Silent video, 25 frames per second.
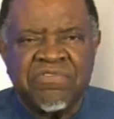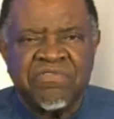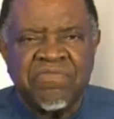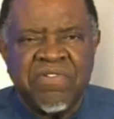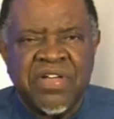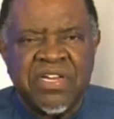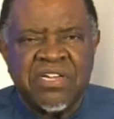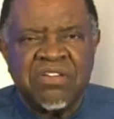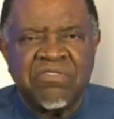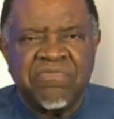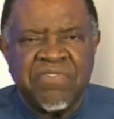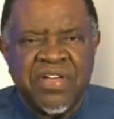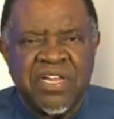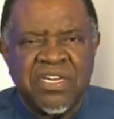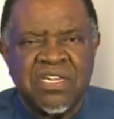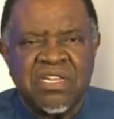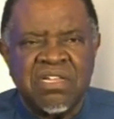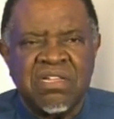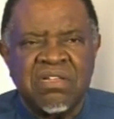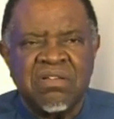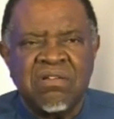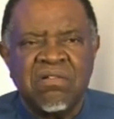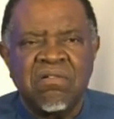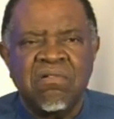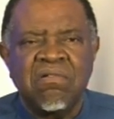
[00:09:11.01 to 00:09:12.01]

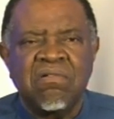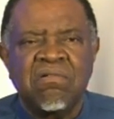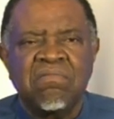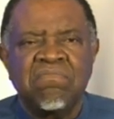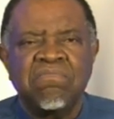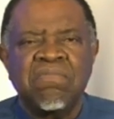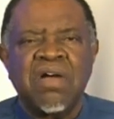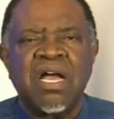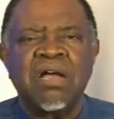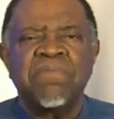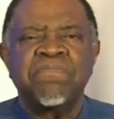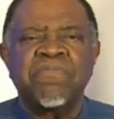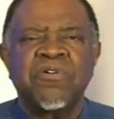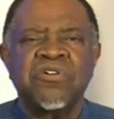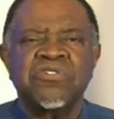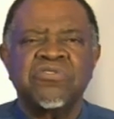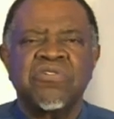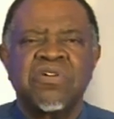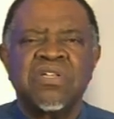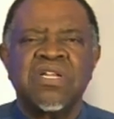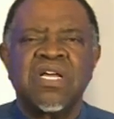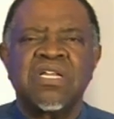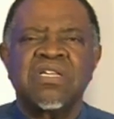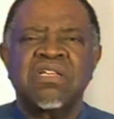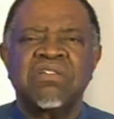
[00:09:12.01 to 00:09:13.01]
2020 by
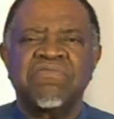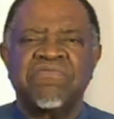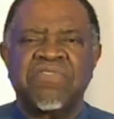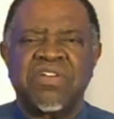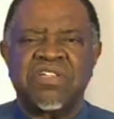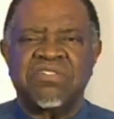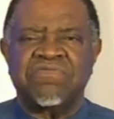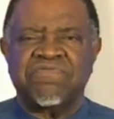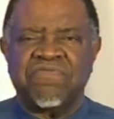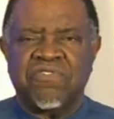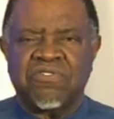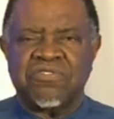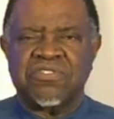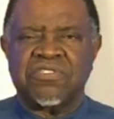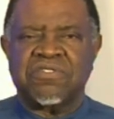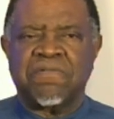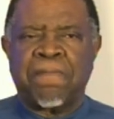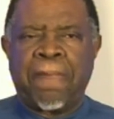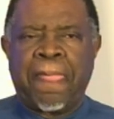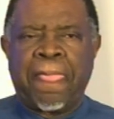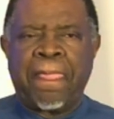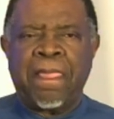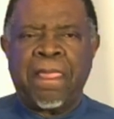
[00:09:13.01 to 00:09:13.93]
Botswana Defense Force.